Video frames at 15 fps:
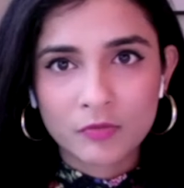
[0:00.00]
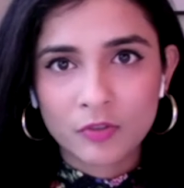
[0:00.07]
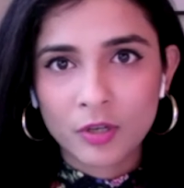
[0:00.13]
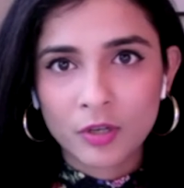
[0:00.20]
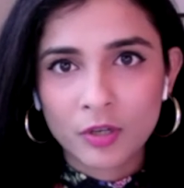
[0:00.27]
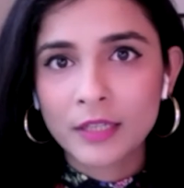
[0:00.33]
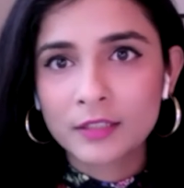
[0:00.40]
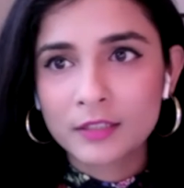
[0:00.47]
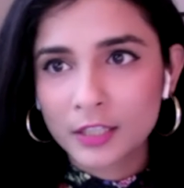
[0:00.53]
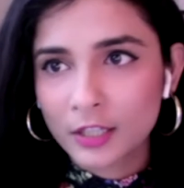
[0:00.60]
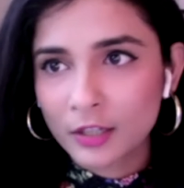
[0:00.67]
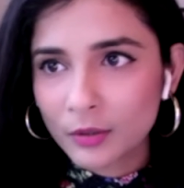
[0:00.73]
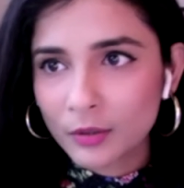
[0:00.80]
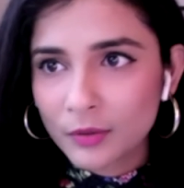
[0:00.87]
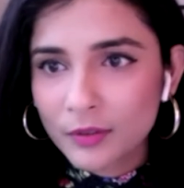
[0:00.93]
from
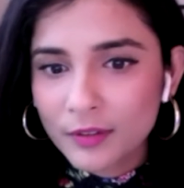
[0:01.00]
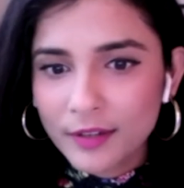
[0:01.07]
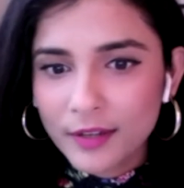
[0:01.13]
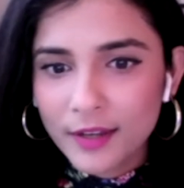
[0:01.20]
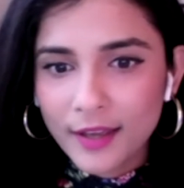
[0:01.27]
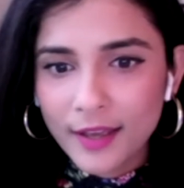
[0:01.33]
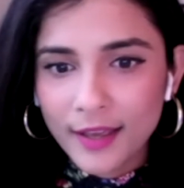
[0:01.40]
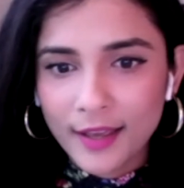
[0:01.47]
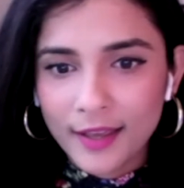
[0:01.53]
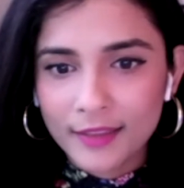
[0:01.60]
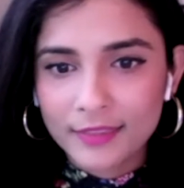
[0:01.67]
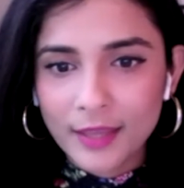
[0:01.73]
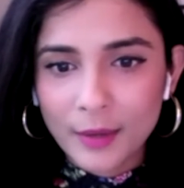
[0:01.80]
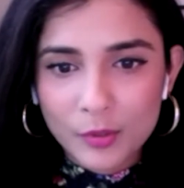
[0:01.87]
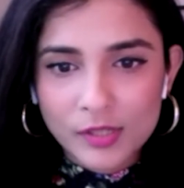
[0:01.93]
indigo.
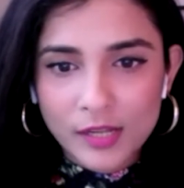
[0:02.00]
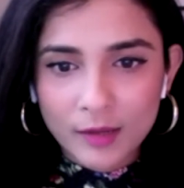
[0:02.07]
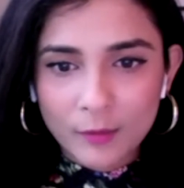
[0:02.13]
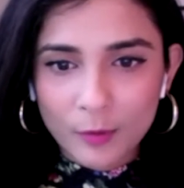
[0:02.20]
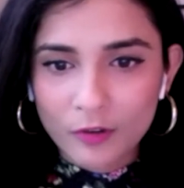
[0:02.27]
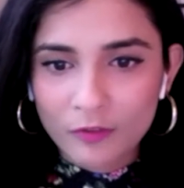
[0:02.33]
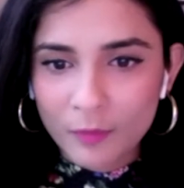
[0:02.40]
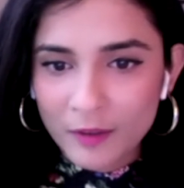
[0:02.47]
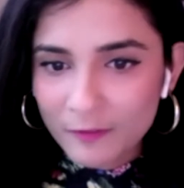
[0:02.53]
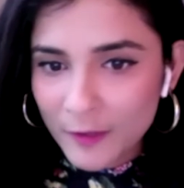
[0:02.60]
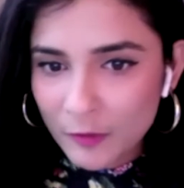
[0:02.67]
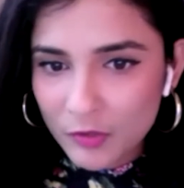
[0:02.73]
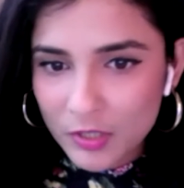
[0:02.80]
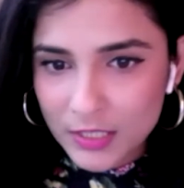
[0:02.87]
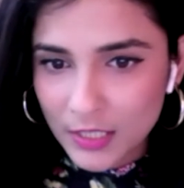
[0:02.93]
And that was like one of my
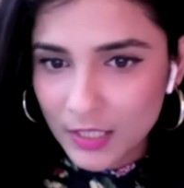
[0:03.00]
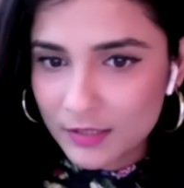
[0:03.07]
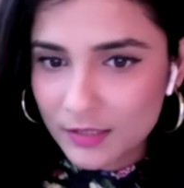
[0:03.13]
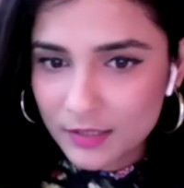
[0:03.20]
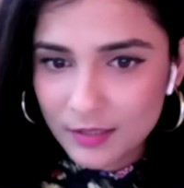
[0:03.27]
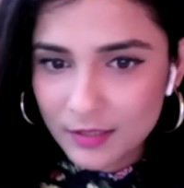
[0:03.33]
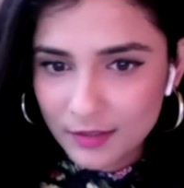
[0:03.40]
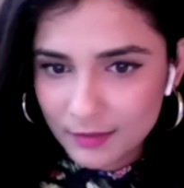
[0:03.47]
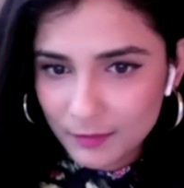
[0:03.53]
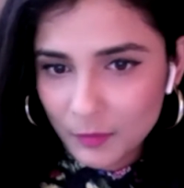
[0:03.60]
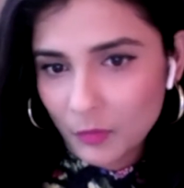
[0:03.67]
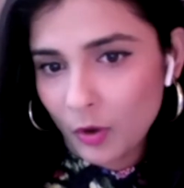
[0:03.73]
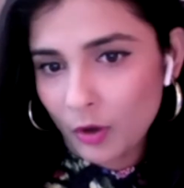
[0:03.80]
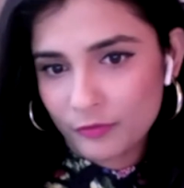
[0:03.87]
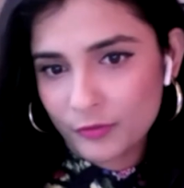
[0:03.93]
favorite days
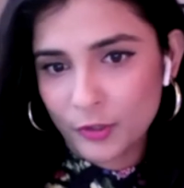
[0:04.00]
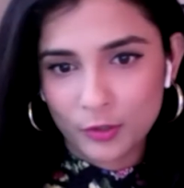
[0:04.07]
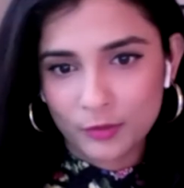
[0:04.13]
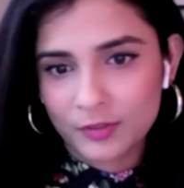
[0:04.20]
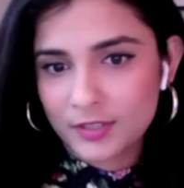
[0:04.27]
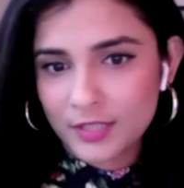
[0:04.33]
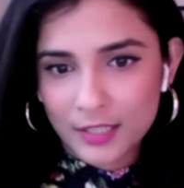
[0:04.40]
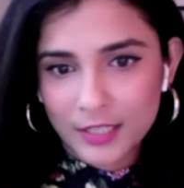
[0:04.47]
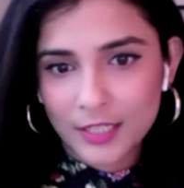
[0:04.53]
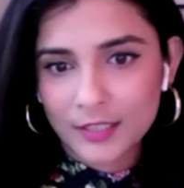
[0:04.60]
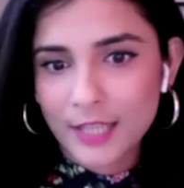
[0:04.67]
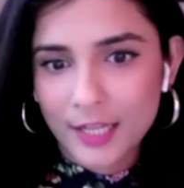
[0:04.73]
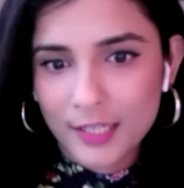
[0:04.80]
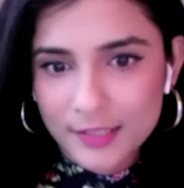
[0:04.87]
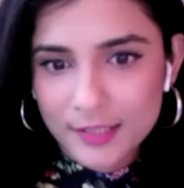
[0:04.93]
of you know, studying
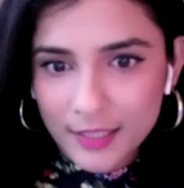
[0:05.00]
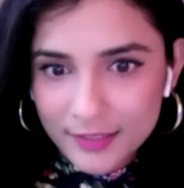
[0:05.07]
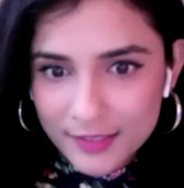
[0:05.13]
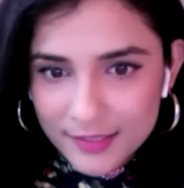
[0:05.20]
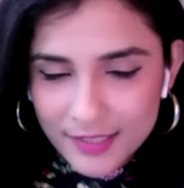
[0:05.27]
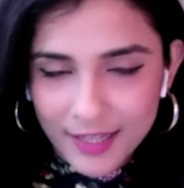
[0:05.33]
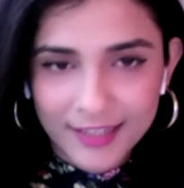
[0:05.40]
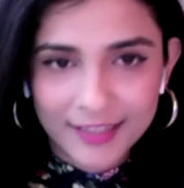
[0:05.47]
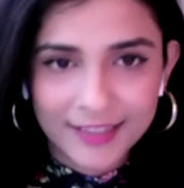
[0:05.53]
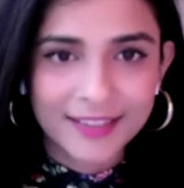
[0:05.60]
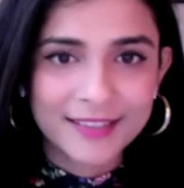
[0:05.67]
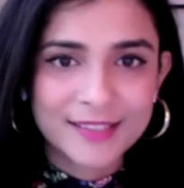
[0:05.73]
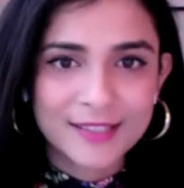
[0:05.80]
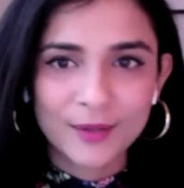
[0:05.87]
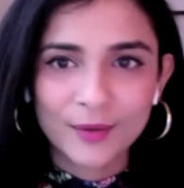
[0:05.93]
textile designing.
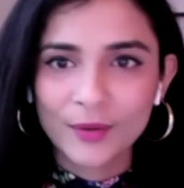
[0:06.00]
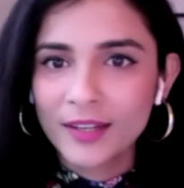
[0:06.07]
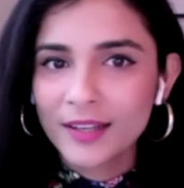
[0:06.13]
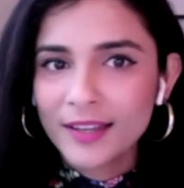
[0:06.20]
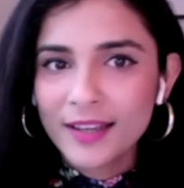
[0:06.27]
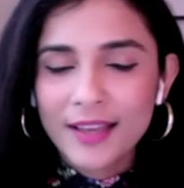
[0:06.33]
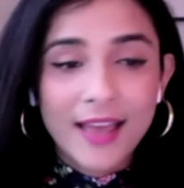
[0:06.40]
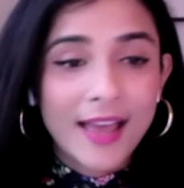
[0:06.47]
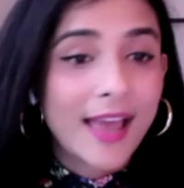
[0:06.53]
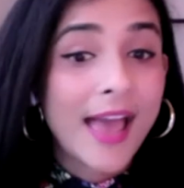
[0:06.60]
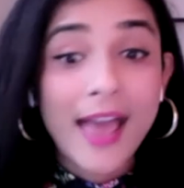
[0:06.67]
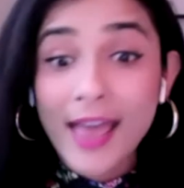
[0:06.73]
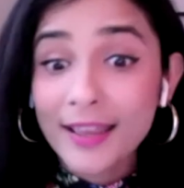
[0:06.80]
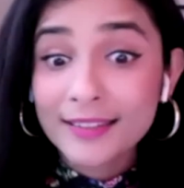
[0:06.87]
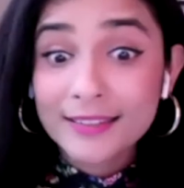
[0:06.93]
So,
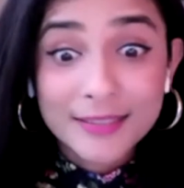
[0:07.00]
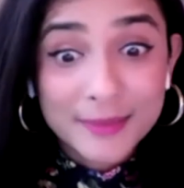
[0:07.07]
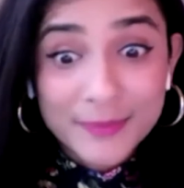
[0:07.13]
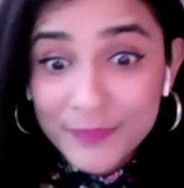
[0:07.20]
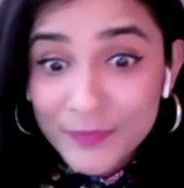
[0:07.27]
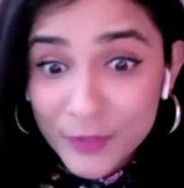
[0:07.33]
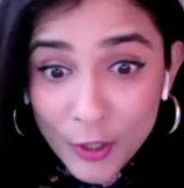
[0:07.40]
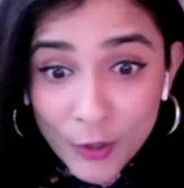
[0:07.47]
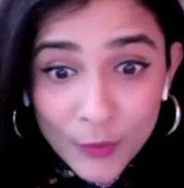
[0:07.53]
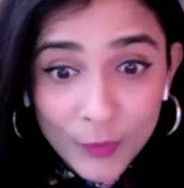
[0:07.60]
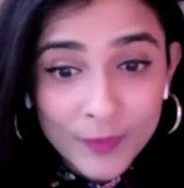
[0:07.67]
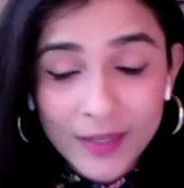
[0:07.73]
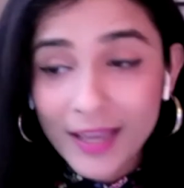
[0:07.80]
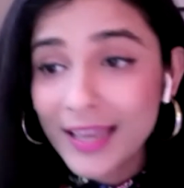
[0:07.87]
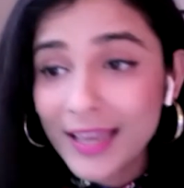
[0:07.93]
and no,
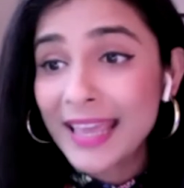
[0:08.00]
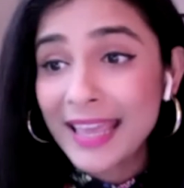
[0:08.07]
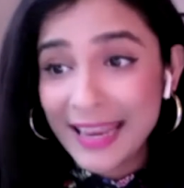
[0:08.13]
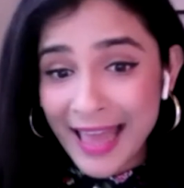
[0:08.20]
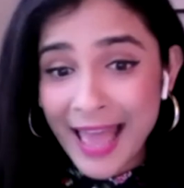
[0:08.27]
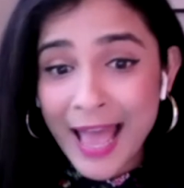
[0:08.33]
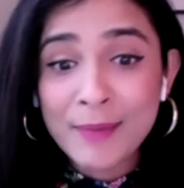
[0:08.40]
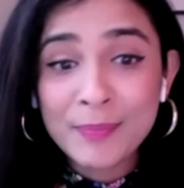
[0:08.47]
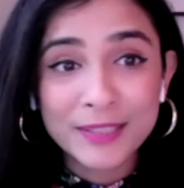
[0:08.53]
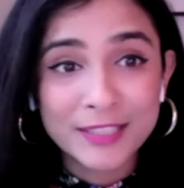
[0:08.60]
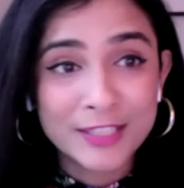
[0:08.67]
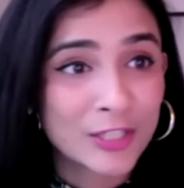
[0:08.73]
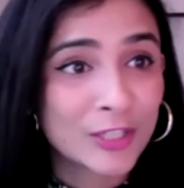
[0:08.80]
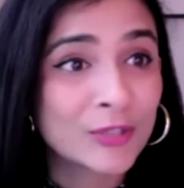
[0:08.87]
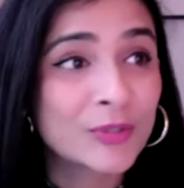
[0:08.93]
it
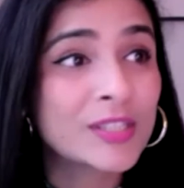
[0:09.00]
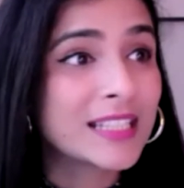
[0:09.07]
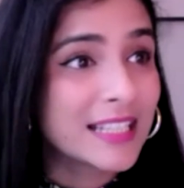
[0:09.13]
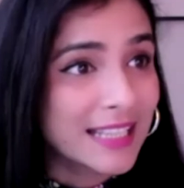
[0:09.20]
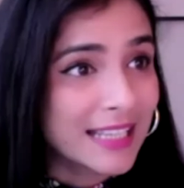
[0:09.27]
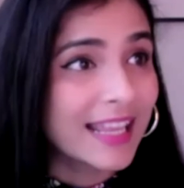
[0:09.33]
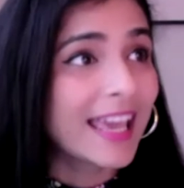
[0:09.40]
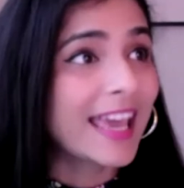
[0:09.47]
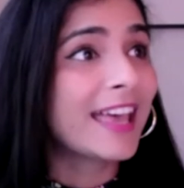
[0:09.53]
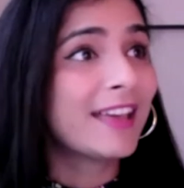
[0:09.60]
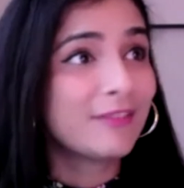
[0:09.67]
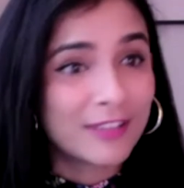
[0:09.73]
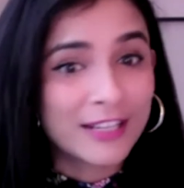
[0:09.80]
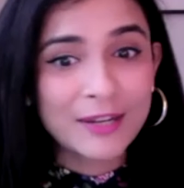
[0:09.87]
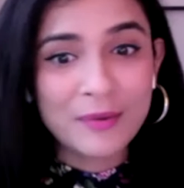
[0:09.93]
happens. You see it
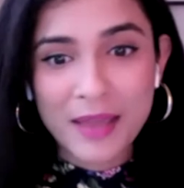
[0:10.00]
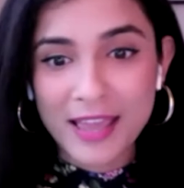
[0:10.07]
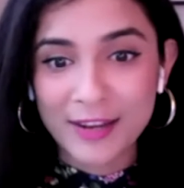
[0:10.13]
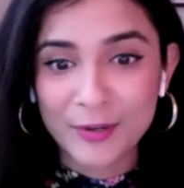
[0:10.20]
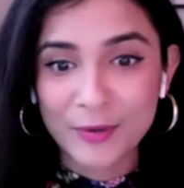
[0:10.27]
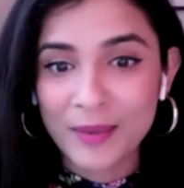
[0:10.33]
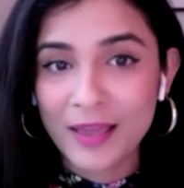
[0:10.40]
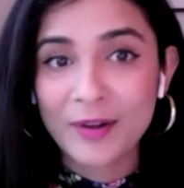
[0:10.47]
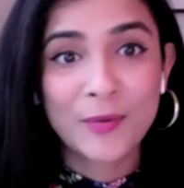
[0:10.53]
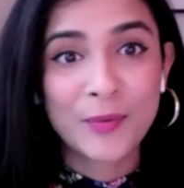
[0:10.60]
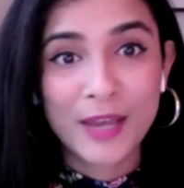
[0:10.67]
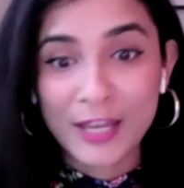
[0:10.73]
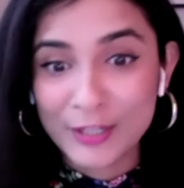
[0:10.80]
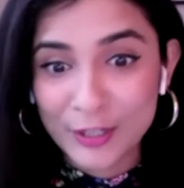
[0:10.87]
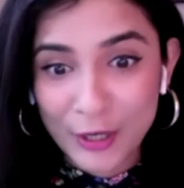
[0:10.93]
everywhere, no matter
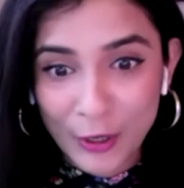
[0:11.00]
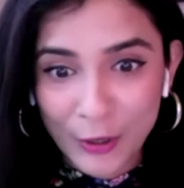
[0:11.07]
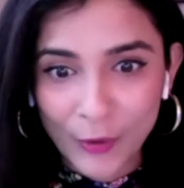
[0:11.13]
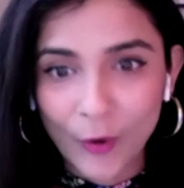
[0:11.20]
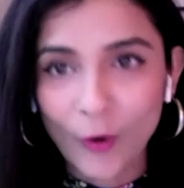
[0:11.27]
where you go.